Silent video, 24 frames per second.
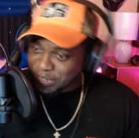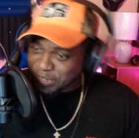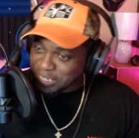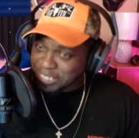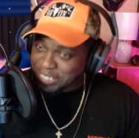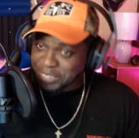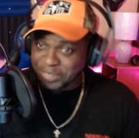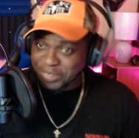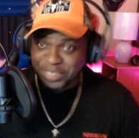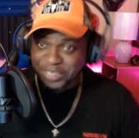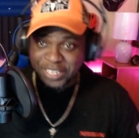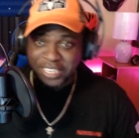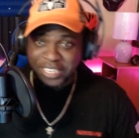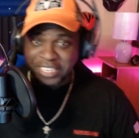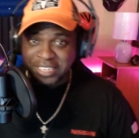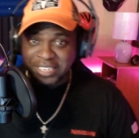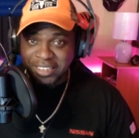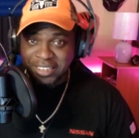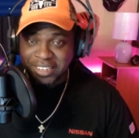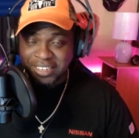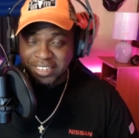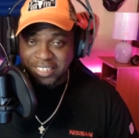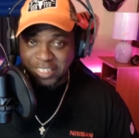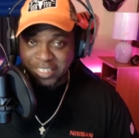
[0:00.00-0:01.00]
this, is,
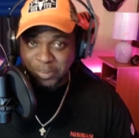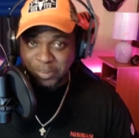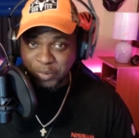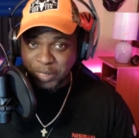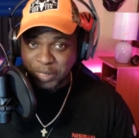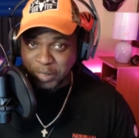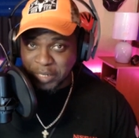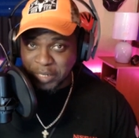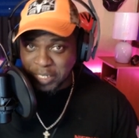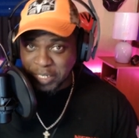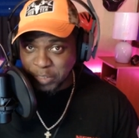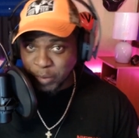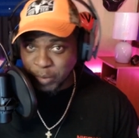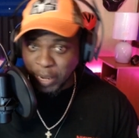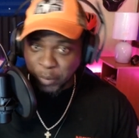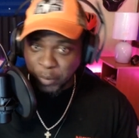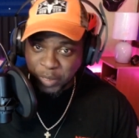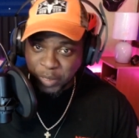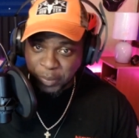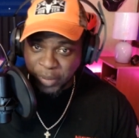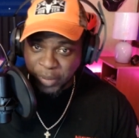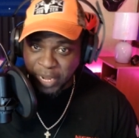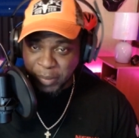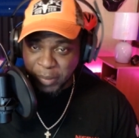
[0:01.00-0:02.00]
this, is, this is where I would
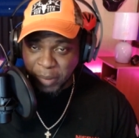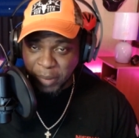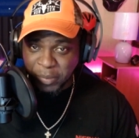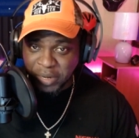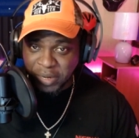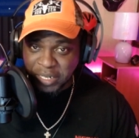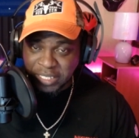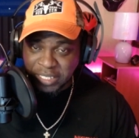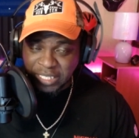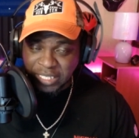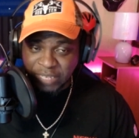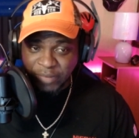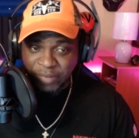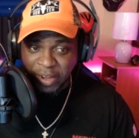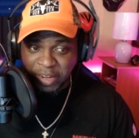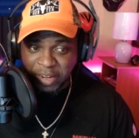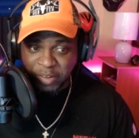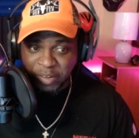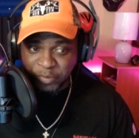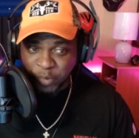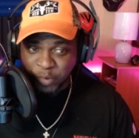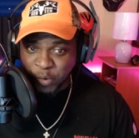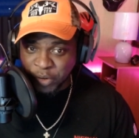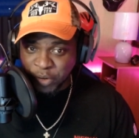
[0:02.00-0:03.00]
have paid my money to see if I could
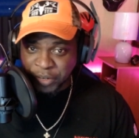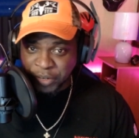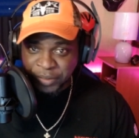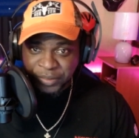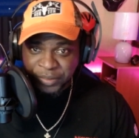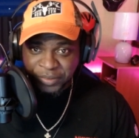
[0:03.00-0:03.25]
afford it.